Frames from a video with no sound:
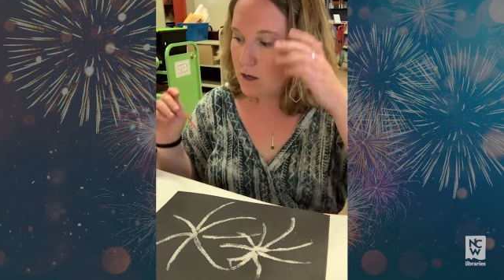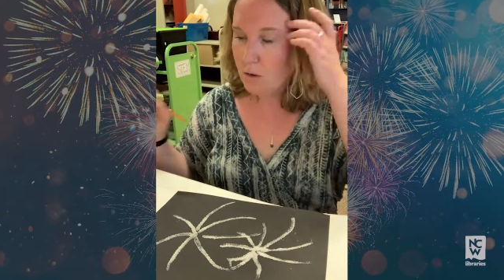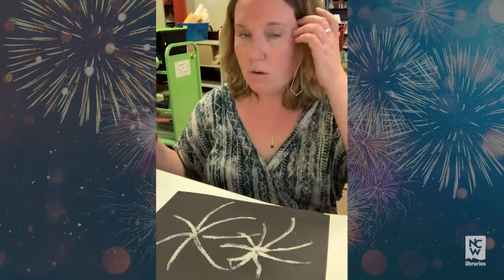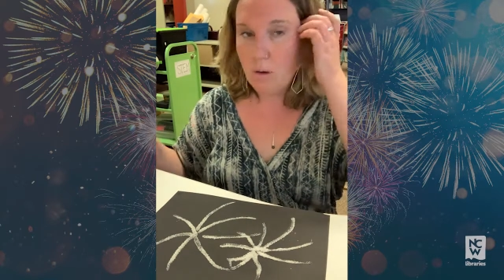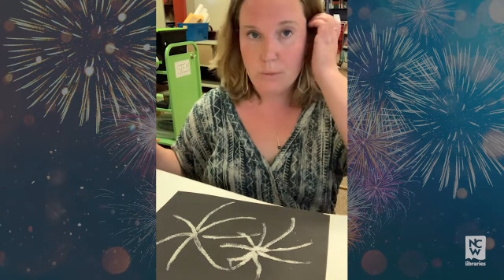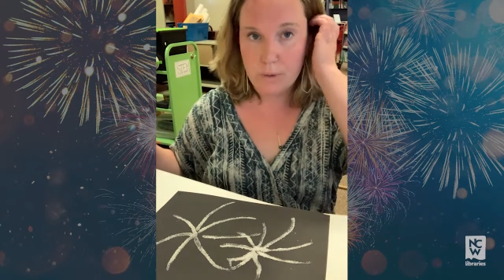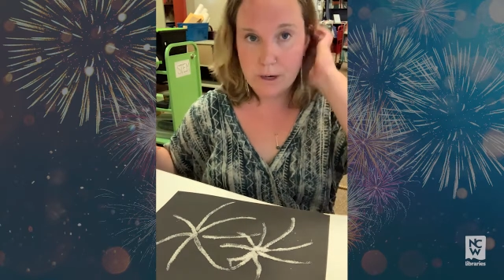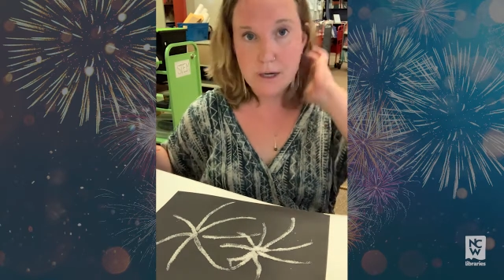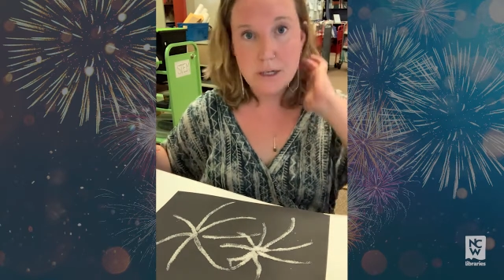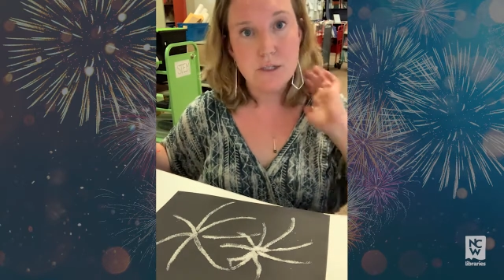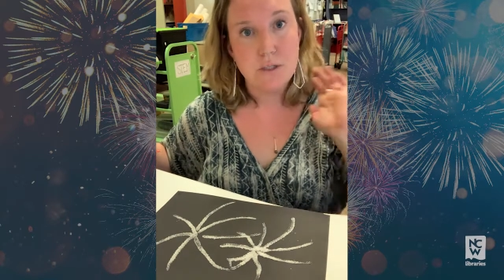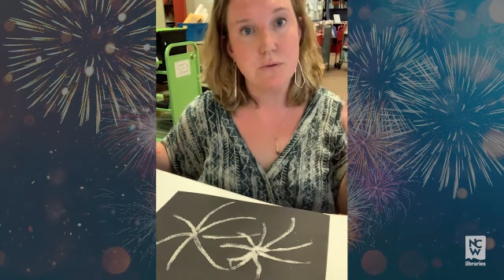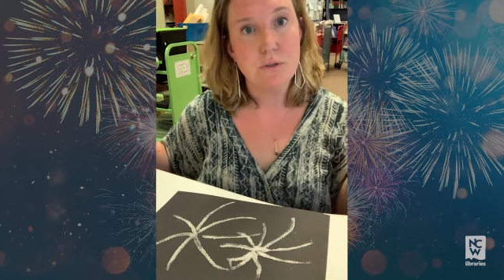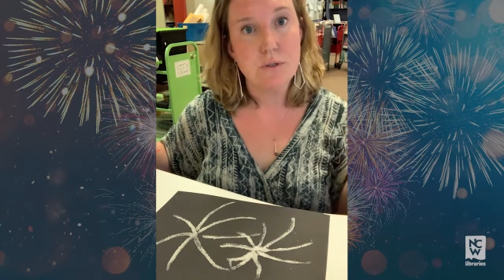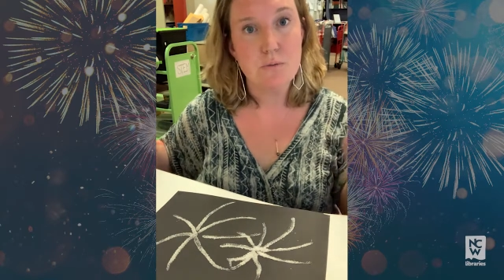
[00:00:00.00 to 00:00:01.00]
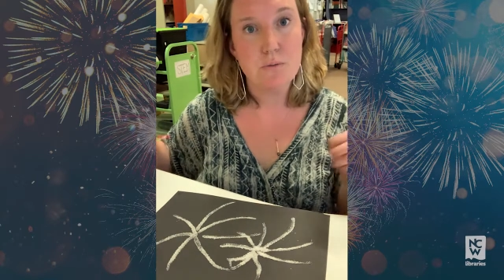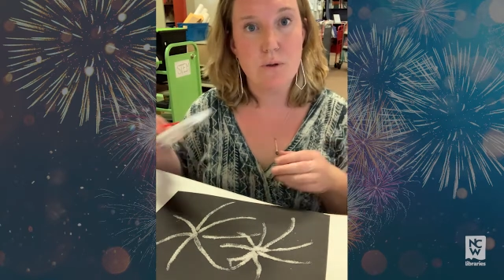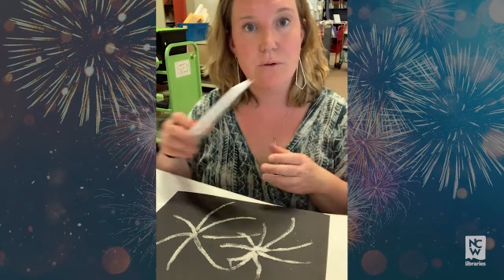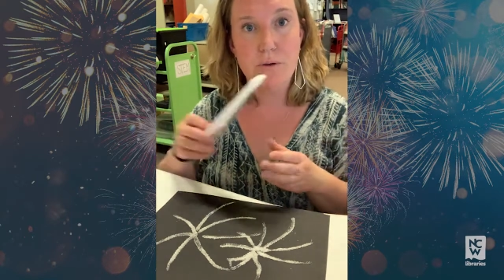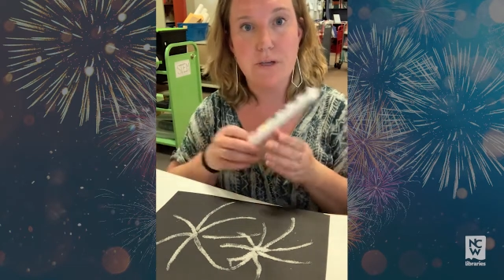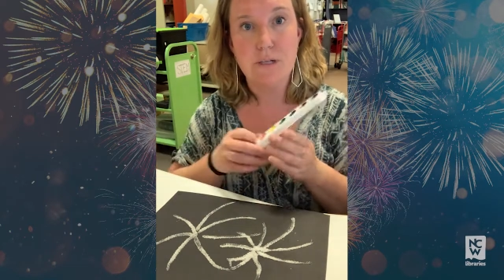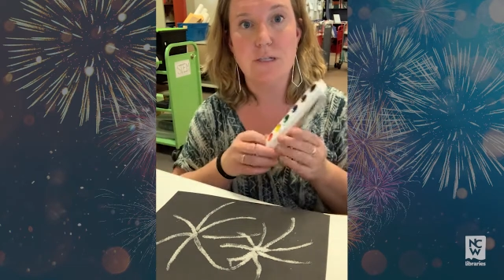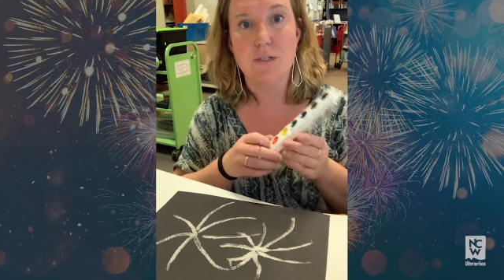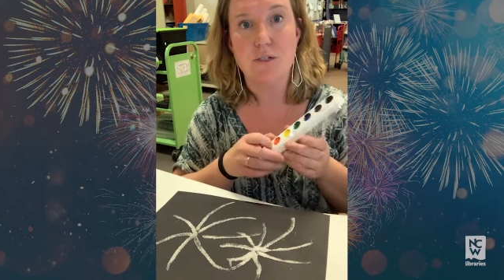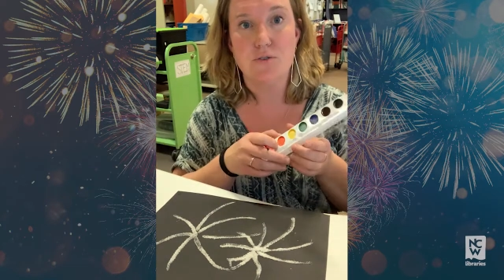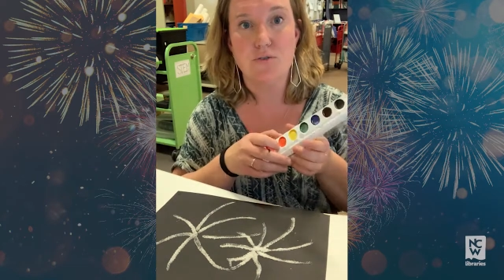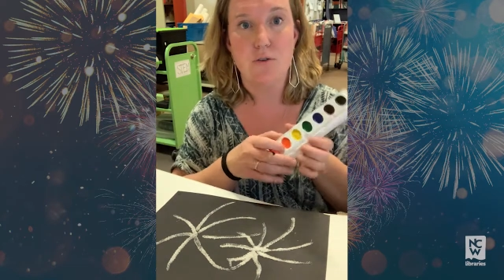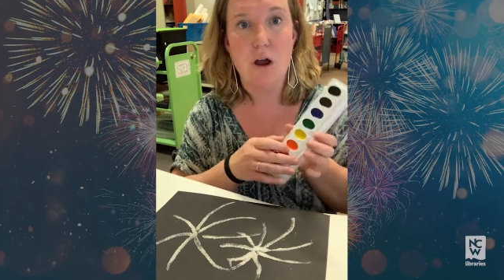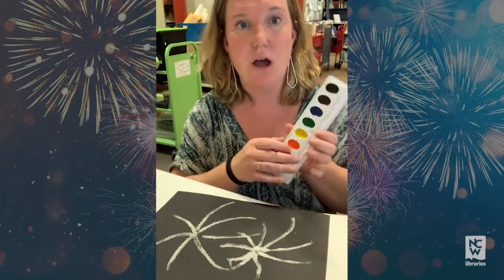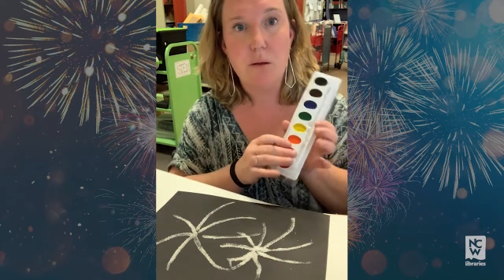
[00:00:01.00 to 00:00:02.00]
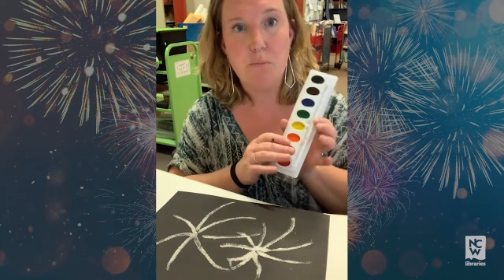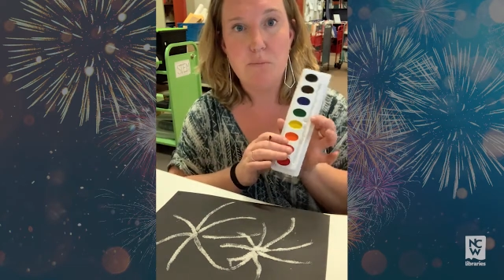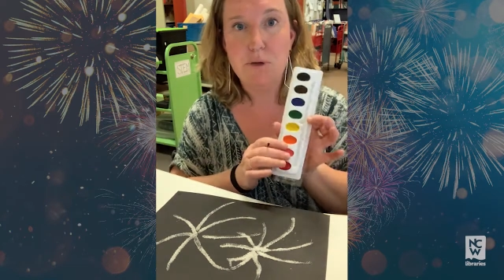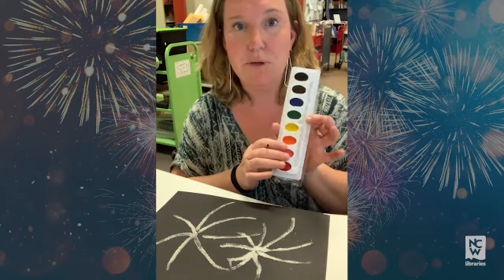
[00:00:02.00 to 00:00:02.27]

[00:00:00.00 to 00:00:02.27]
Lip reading: what we're gonna do is we're going to drop